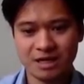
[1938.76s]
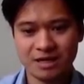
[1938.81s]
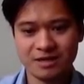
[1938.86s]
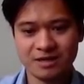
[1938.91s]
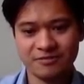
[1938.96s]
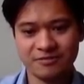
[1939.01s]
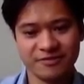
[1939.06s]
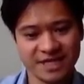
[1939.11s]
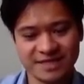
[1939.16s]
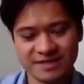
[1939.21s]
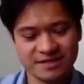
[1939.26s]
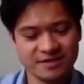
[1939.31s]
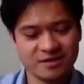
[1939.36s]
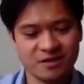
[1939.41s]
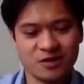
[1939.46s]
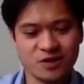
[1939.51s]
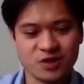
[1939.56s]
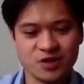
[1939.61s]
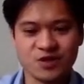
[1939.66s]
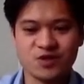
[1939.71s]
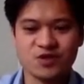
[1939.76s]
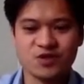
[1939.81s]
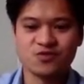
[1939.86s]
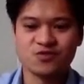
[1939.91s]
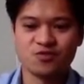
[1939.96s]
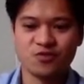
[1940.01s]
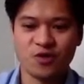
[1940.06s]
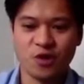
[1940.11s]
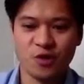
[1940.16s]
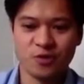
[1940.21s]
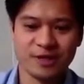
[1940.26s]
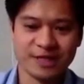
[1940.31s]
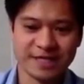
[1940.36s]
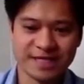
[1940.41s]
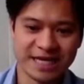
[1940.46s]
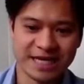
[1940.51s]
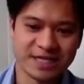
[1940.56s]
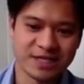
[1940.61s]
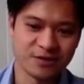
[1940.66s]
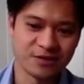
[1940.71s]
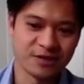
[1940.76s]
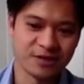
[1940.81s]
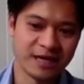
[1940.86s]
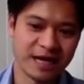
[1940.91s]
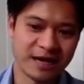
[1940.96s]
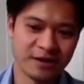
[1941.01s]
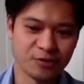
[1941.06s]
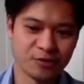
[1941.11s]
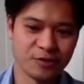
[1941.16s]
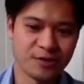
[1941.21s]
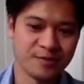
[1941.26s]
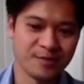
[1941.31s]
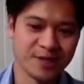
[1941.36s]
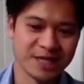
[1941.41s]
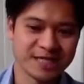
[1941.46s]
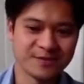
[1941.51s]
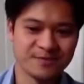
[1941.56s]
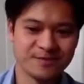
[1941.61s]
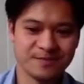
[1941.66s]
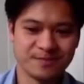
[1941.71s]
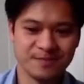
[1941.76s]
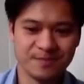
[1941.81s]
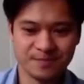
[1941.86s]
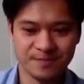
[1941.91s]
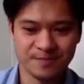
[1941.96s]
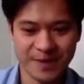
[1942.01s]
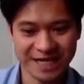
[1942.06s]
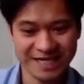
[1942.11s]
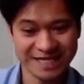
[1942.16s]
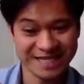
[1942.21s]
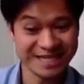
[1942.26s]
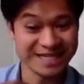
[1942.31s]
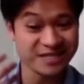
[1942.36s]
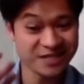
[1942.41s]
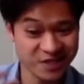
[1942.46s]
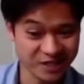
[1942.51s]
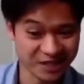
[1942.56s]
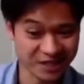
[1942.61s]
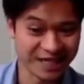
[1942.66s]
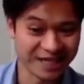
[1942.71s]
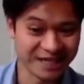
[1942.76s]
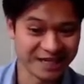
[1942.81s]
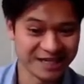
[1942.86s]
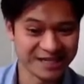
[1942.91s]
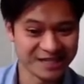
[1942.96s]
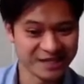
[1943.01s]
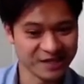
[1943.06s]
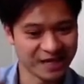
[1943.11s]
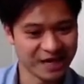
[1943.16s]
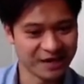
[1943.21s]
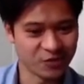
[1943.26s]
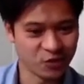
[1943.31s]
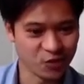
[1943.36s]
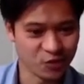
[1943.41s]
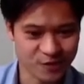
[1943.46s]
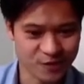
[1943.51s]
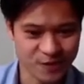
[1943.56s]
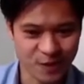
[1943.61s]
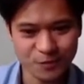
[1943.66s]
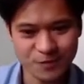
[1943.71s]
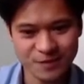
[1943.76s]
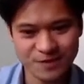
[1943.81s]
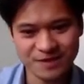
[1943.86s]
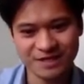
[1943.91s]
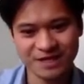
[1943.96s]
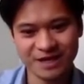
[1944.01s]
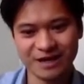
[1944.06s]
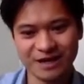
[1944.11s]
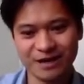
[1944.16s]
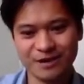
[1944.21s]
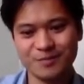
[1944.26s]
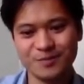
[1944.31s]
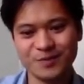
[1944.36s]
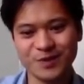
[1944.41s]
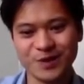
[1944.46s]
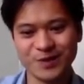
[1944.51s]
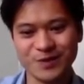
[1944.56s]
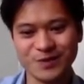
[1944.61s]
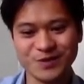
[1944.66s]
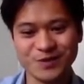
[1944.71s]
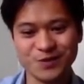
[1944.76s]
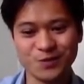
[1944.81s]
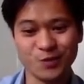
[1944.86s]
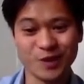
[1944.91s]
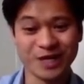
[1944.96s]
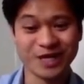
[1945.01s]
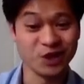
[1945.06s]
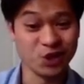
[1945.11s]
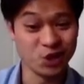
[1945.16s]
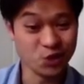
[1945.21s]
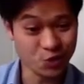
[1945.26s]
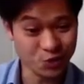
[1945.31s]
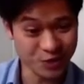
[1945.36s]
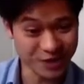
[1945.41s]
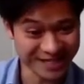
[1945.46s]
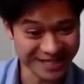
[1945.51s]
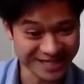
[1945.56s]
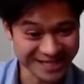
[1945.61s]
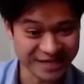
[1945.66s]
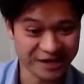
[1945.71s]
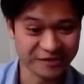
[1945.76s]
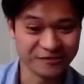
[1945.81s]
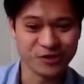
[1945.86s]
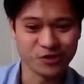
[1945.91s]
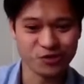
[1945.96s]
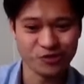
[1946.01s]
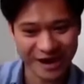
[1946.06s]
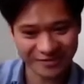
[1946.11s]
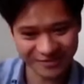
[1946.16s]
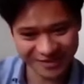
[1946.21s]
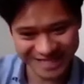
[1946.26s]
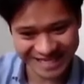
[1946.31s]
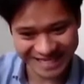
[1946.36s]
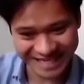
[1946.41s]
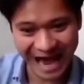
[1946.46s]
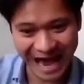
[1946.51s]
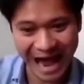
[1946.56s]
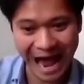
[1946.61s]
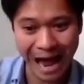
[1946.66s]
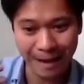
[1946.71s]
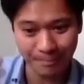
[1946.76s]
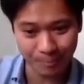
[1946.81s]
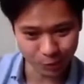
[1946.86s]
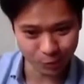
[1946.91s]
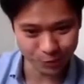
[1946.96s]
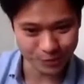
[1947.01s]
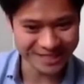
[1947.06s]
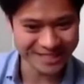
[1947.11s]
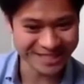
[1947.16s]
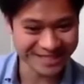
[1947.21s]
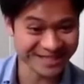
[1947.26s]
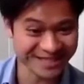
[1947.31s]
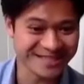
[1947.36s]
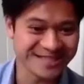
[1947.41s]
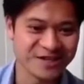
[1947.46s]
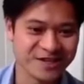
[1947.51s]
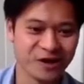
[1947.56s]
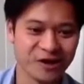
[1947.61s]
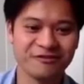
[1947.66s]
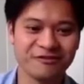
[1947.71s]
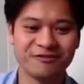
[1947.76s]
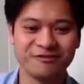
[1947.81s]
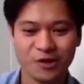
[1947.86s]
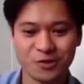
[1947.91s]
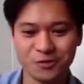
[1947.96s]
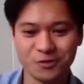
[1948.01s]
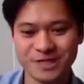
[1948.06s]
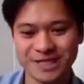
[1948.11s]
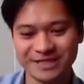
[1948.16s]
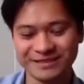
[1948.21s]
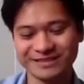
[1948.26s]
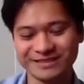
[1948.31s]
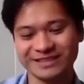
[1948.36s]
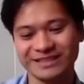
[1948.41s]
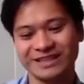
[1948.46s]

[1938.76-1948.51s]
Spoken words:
Investors can't just throw the data at an algorithm and expect instantly that it's going to have good results, because when Newton discovered gravity, apples didn't start floating.